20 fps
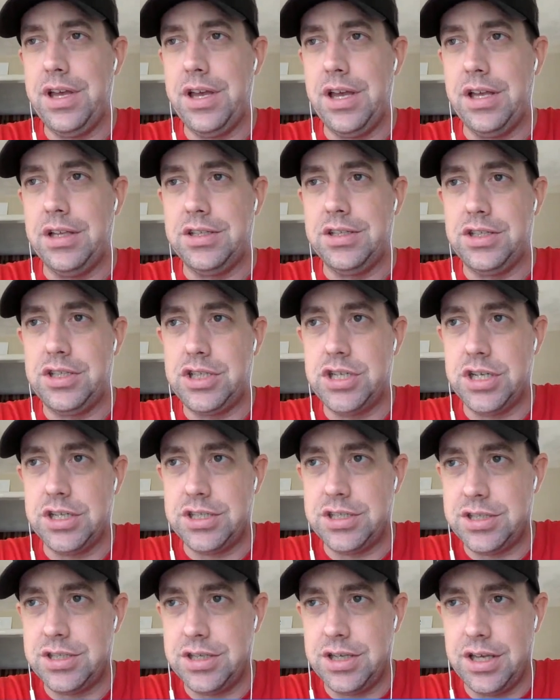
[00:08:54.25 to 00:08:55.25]

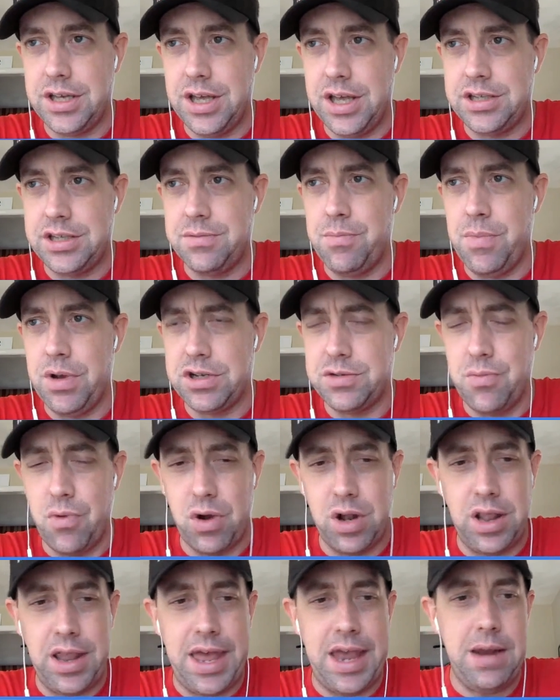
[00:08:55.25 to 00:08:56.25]
It's much
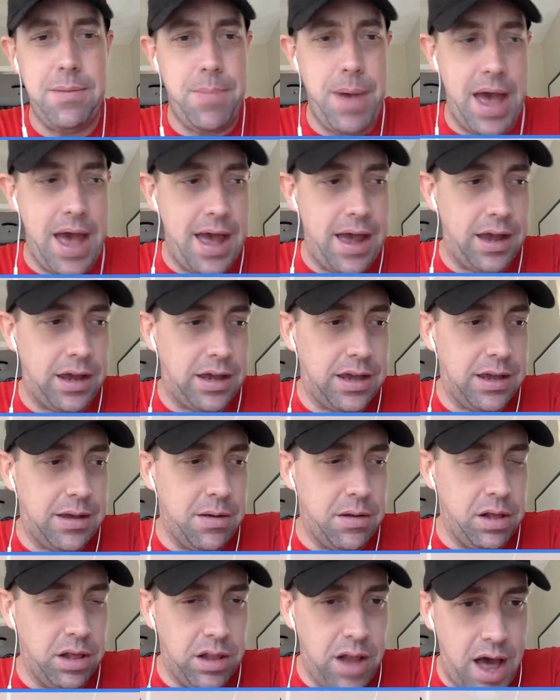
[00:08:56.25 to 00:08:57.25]
more laid back,
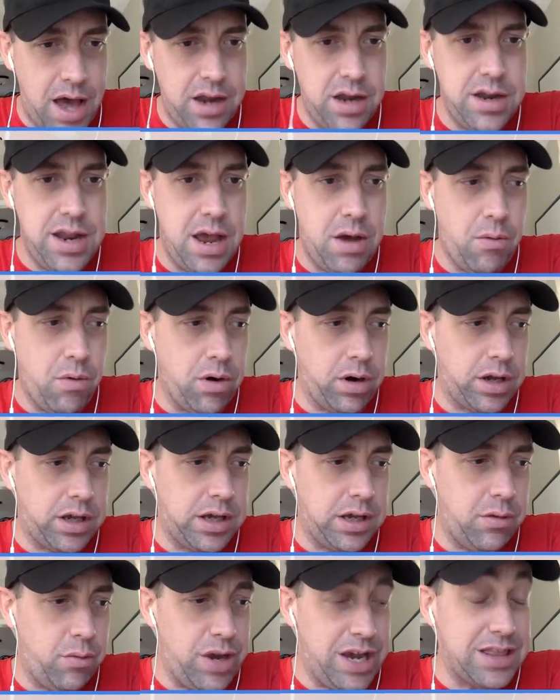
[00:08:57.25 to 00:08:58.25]
a lot of
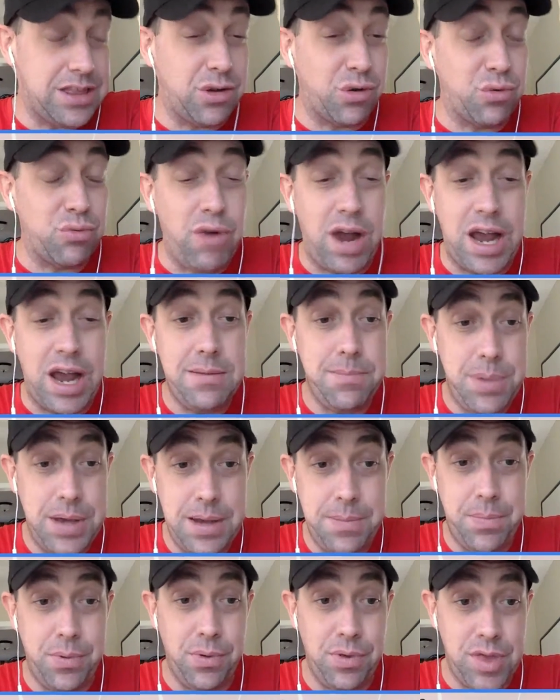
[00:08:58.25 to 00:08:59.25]
networking. We get the right
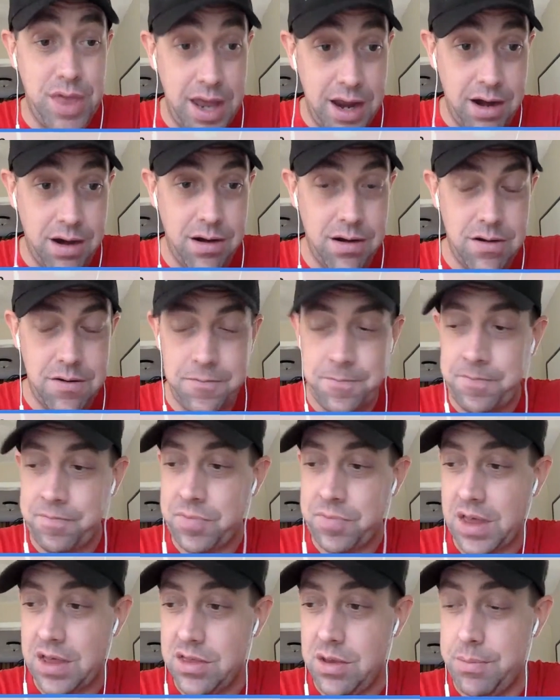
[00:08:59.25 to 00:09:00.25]
people there.
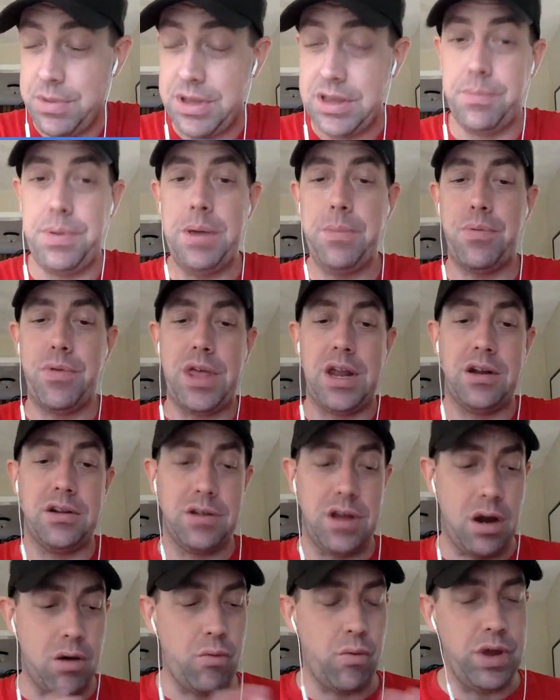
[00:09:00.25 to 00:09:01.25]
I mean, the people that
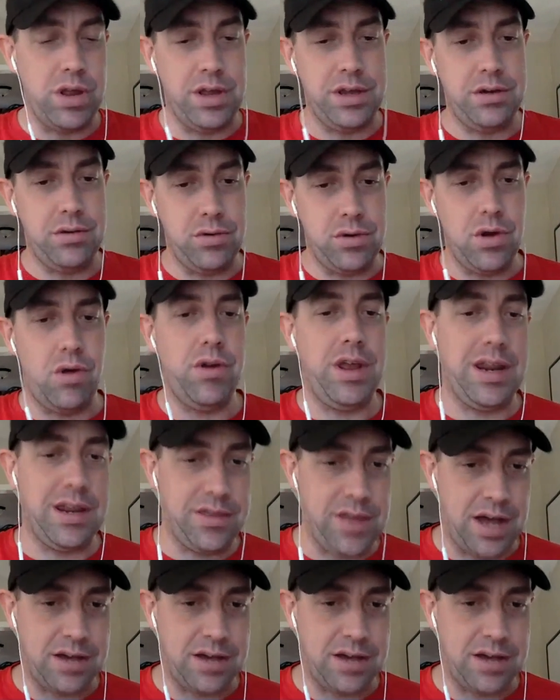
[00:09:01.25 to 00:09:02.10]
are willing to donate